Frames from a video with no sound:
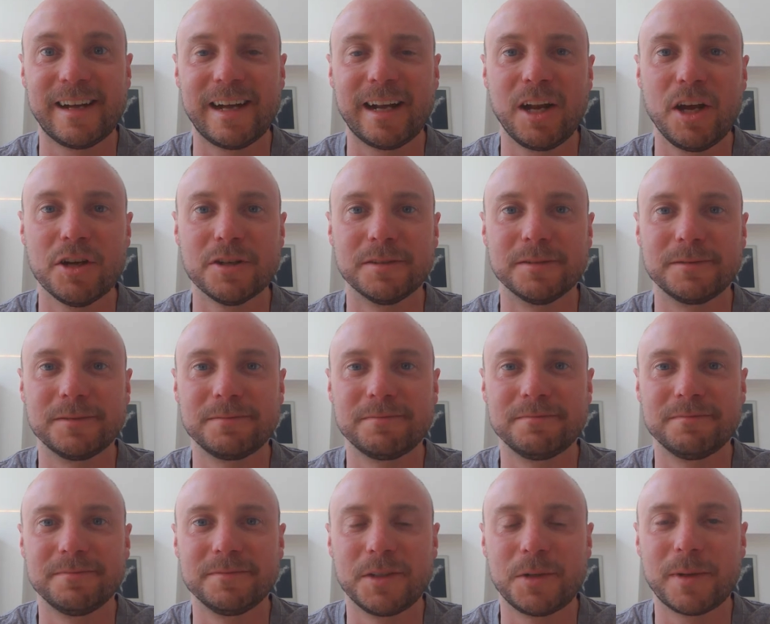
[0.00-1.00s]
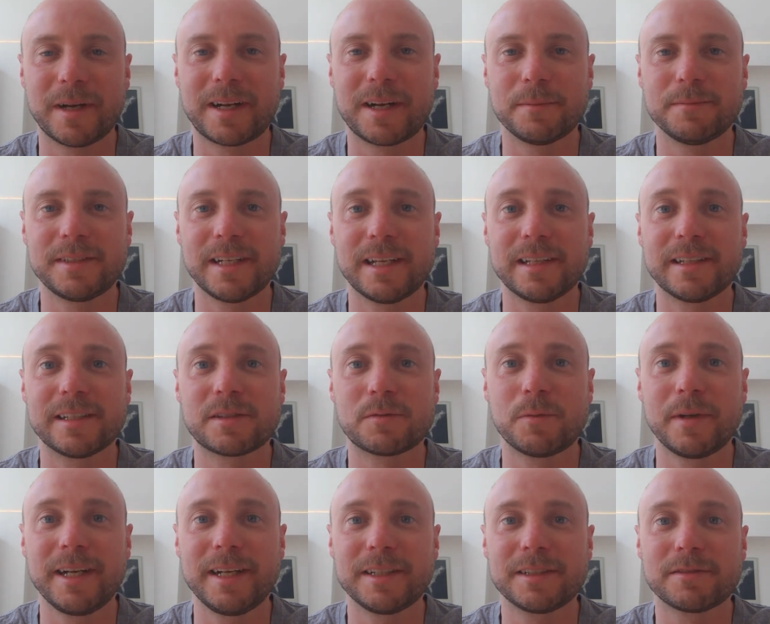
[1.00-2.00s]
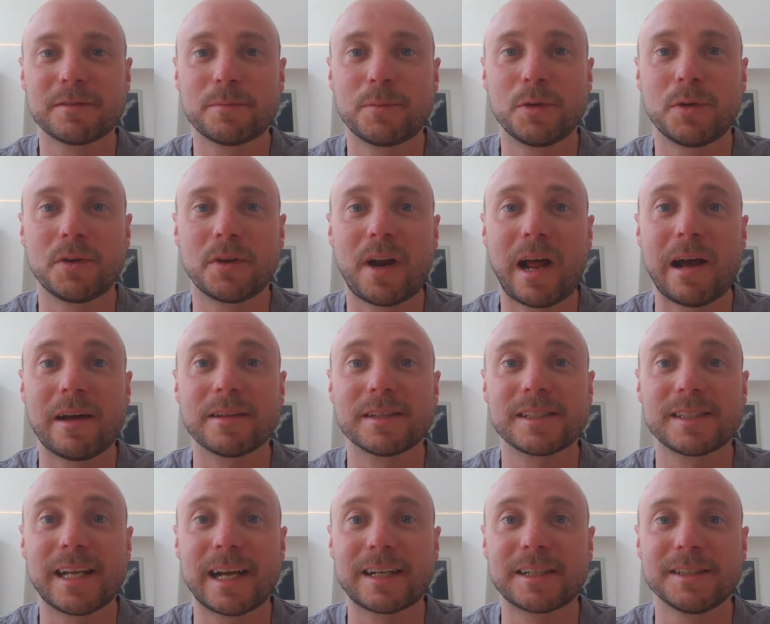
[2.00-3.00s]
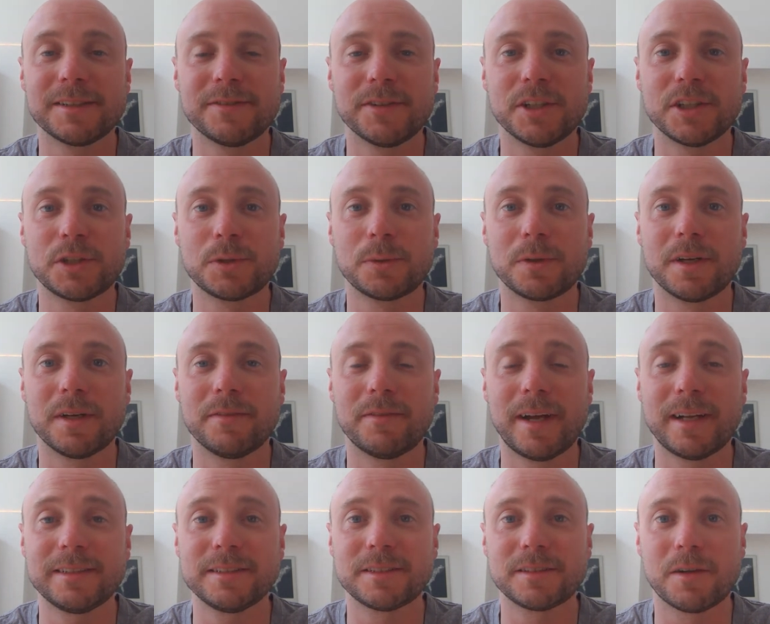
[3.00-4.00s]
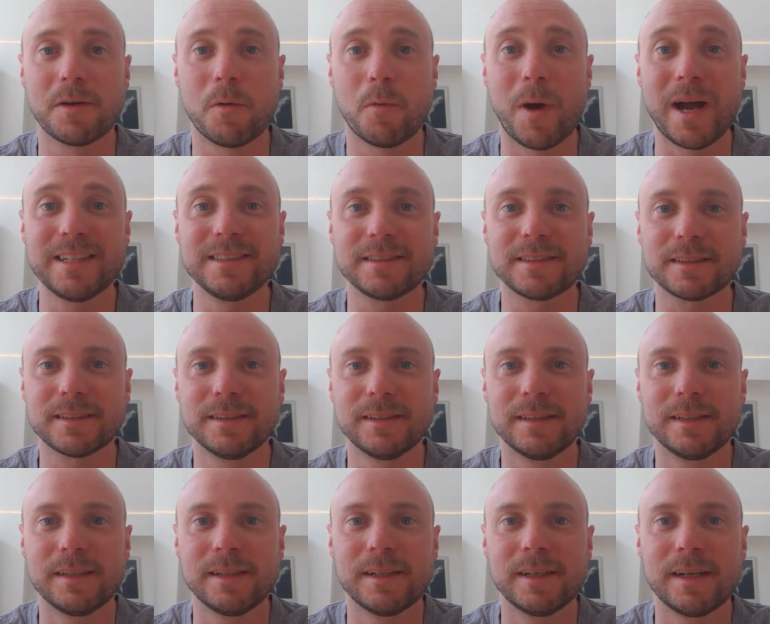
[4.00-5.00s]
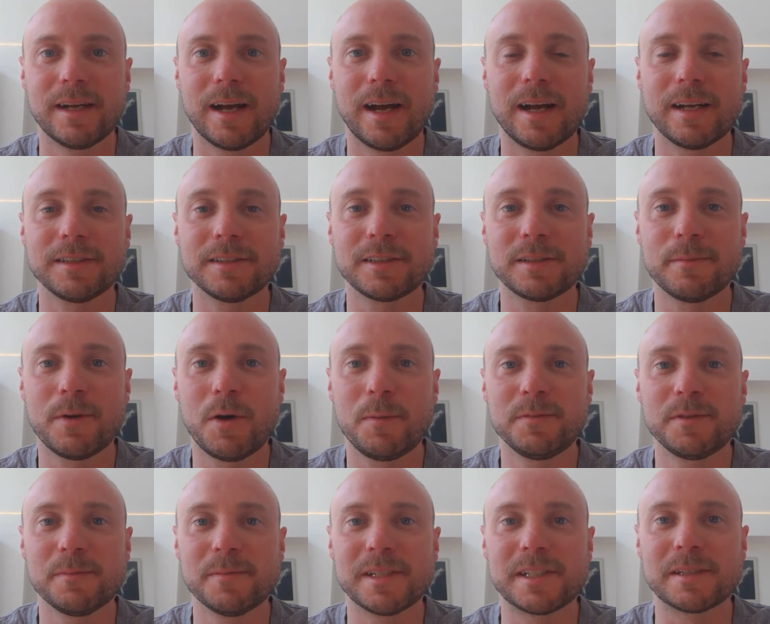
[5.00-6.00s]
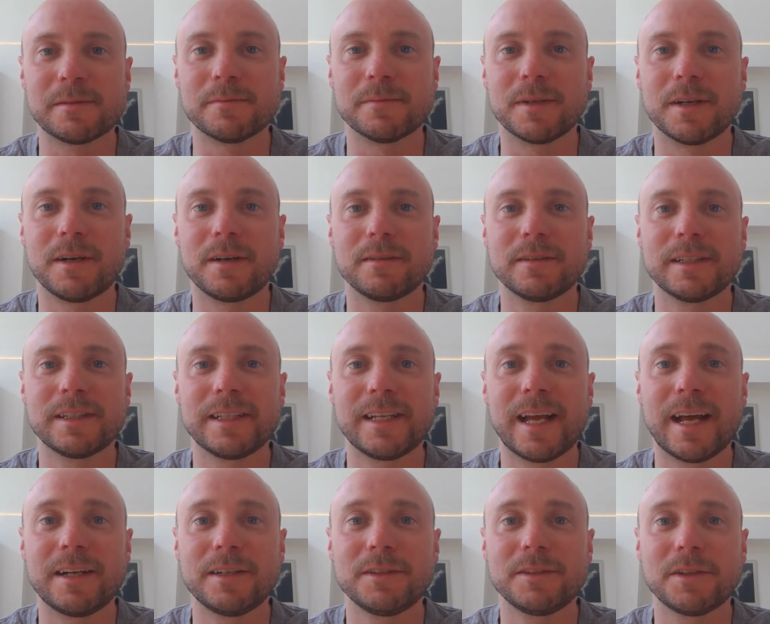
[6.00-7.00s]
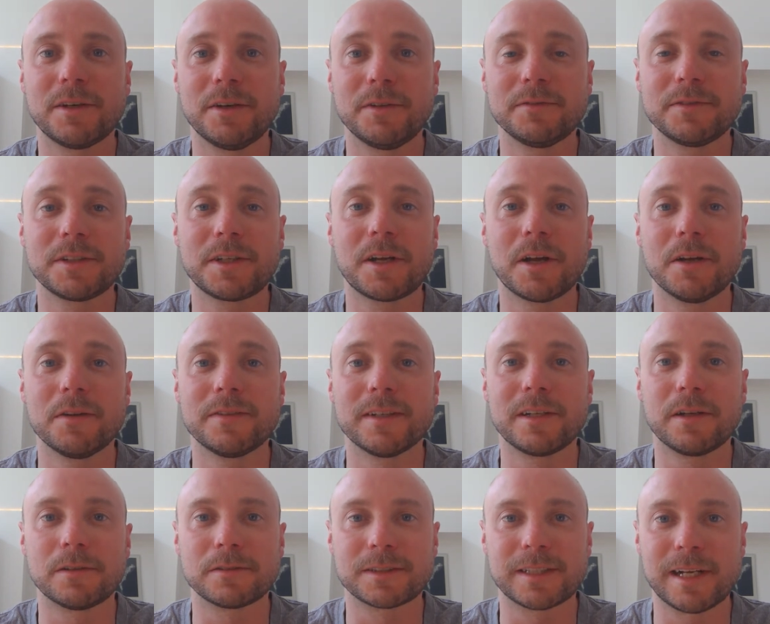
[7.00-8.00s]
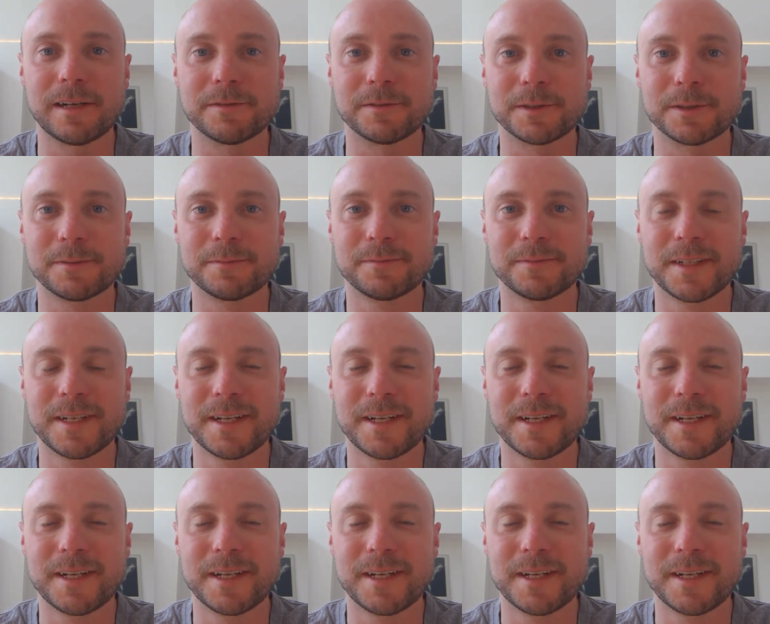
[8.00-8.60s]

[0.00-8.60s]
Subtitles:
Hello. Quick update this week to report on how the second virtual event went and some optimism are in the end of the COVID lockdowns.